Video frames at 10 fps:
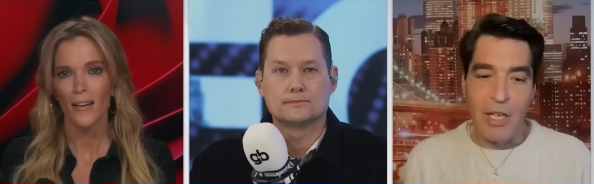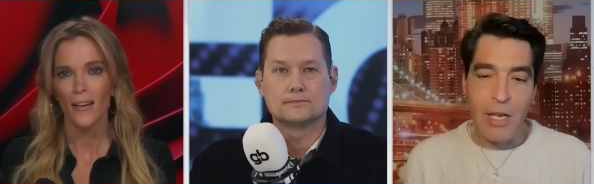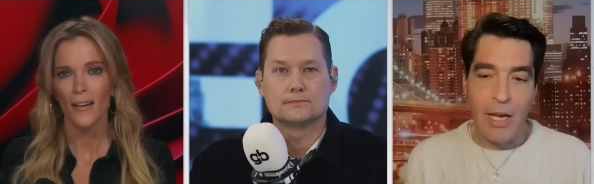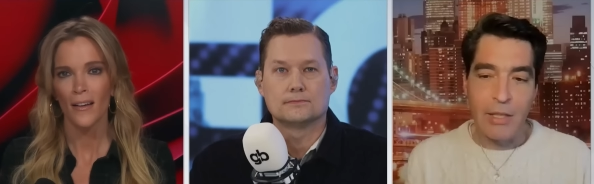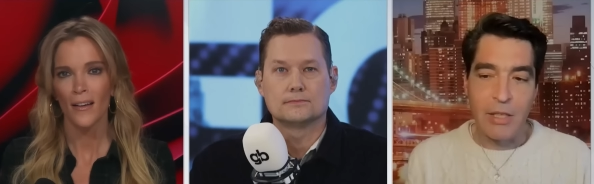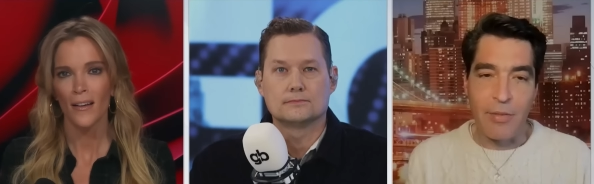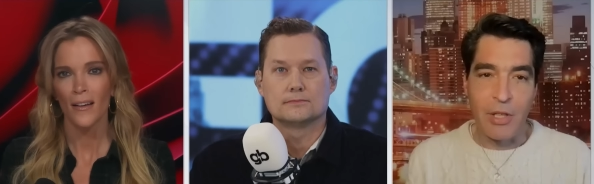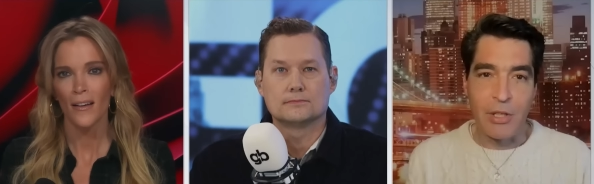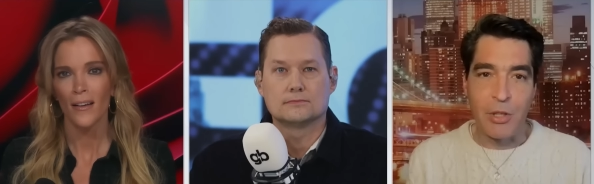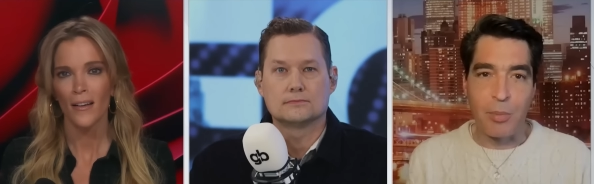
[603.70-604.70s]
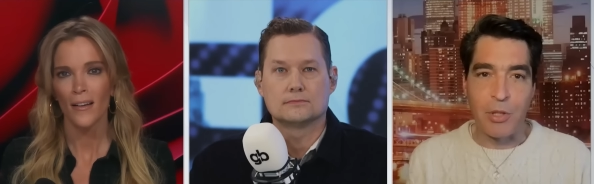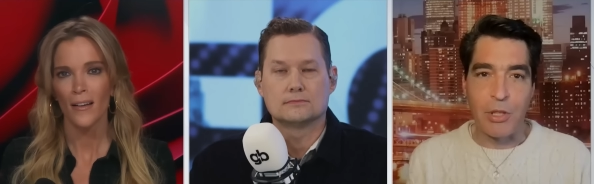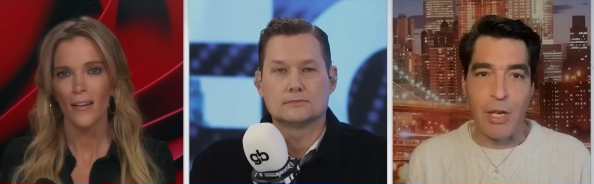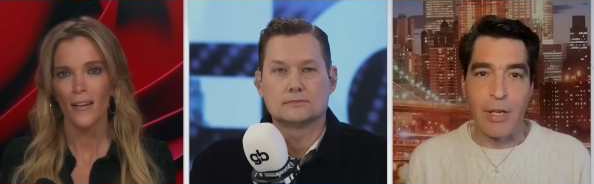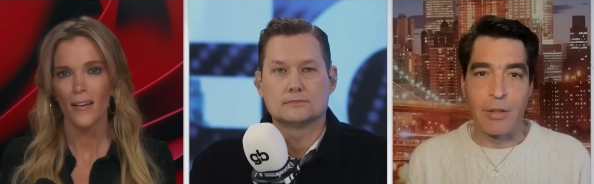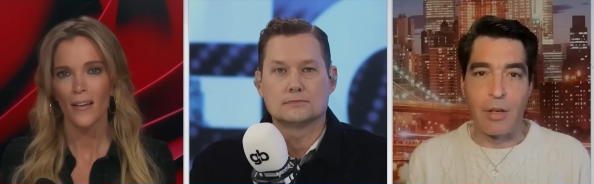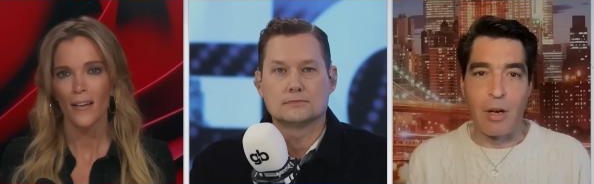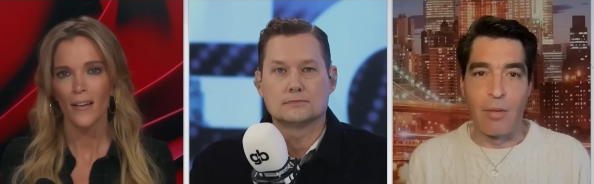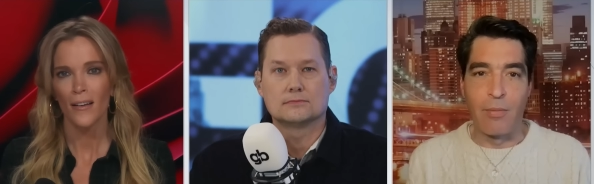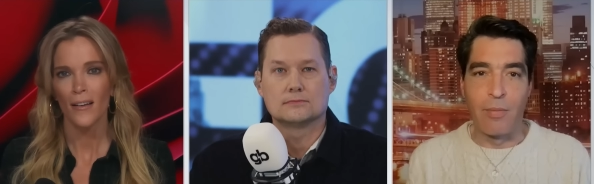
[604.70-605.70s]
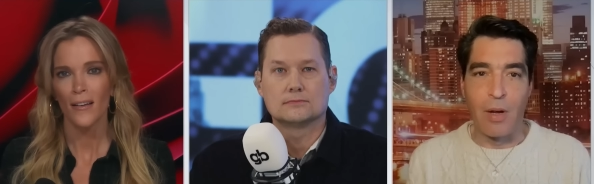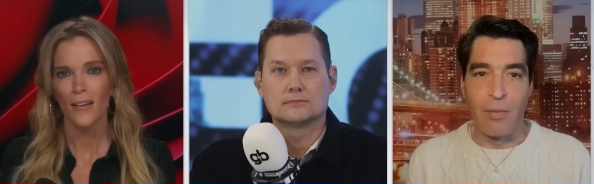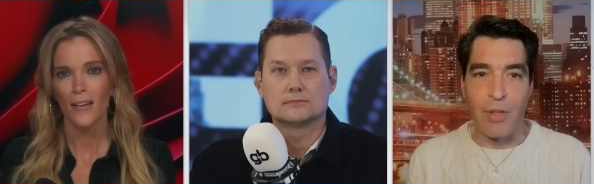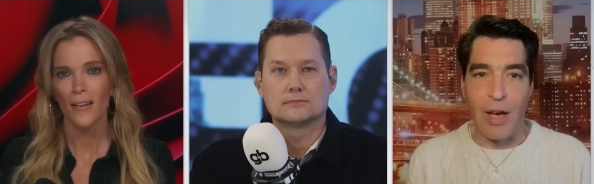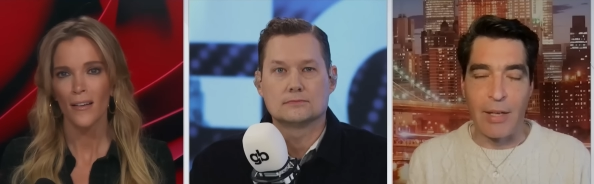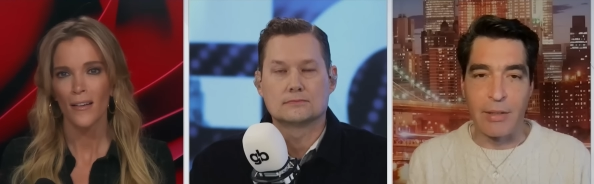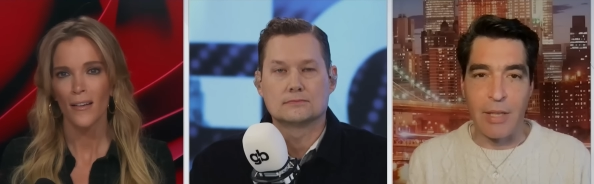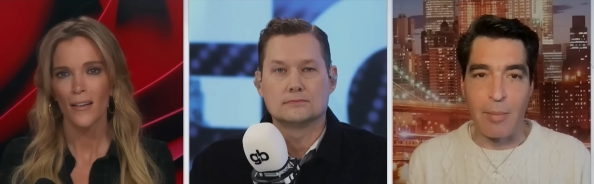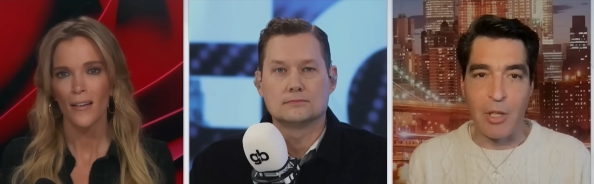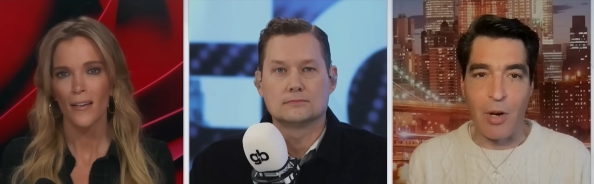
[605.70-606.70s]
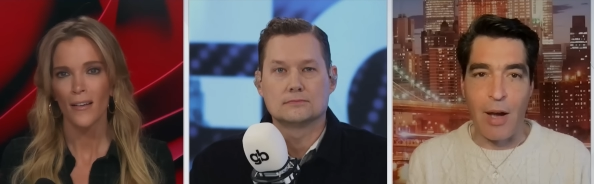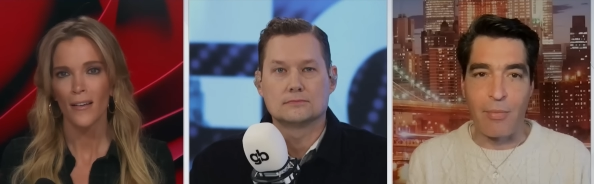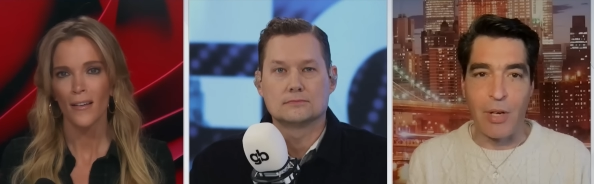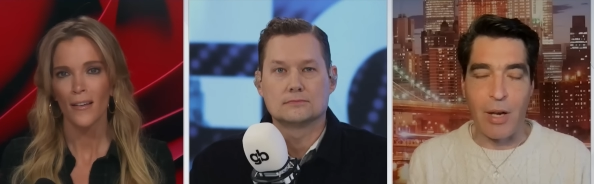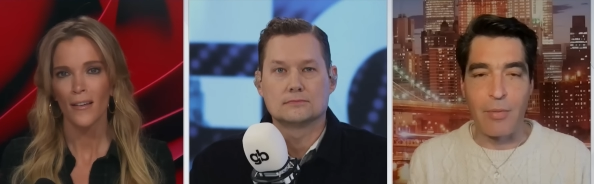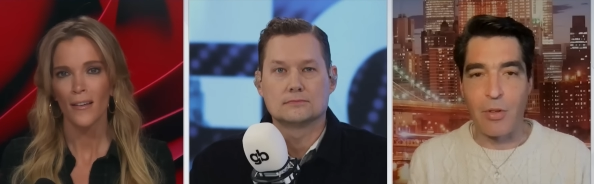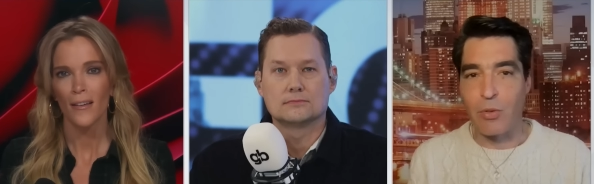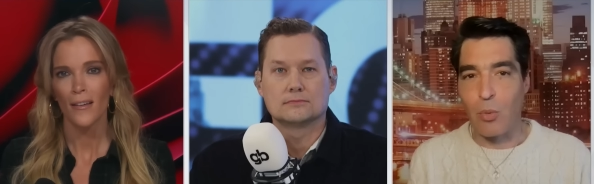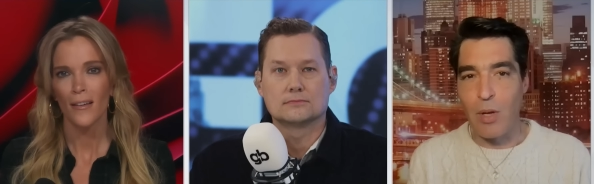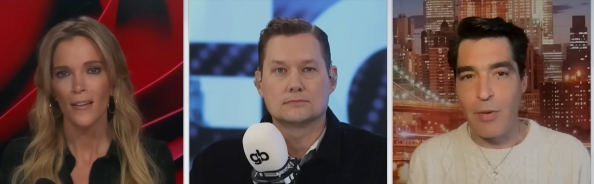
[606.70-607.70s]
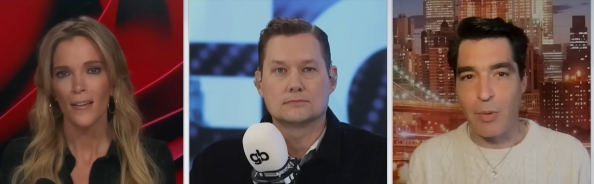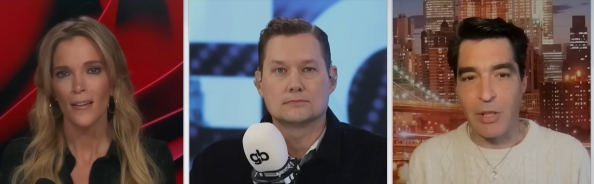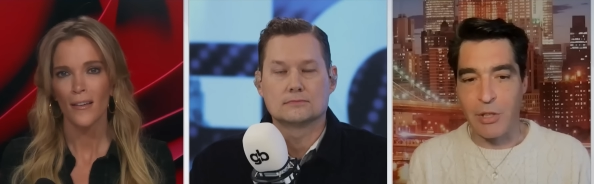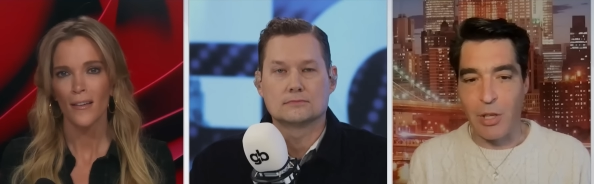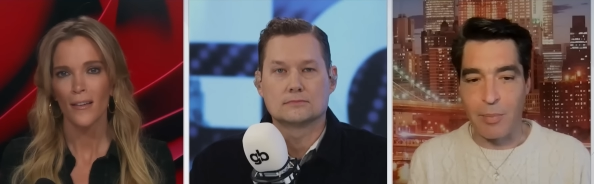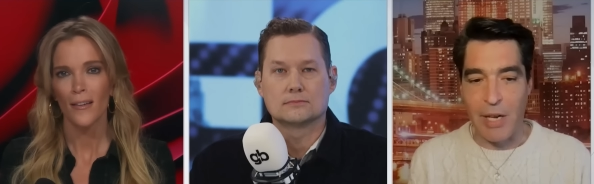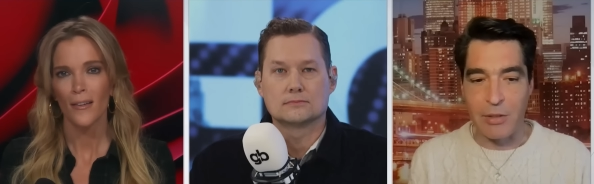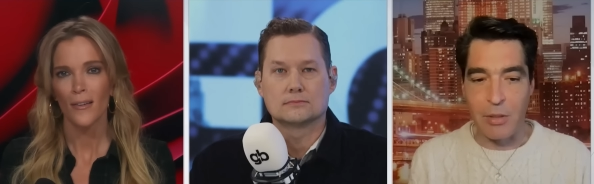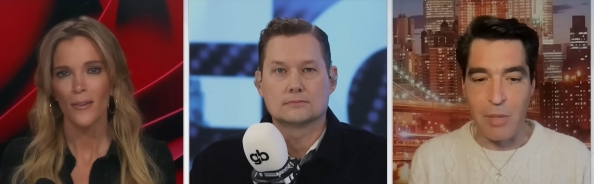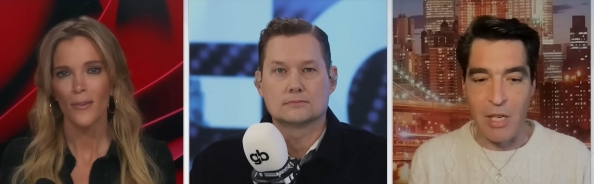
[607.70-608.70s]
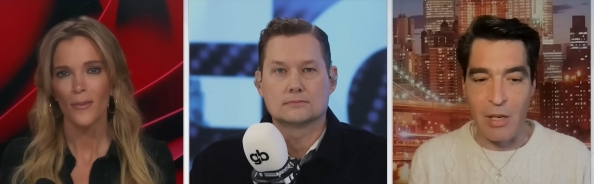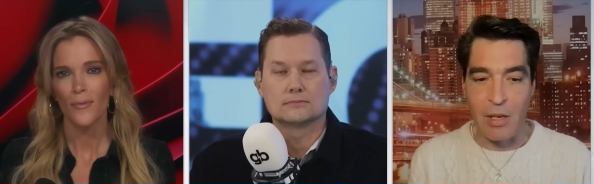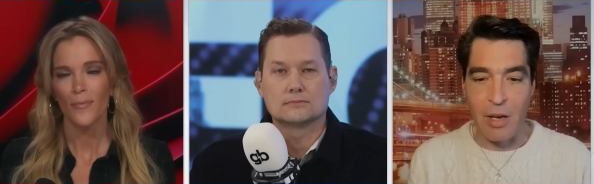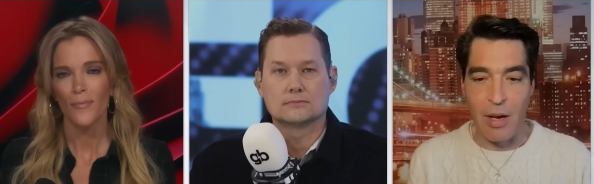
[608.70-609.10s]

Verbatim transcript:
Speaker 1: he had 72% of that demographic. The one that really jumped out to me,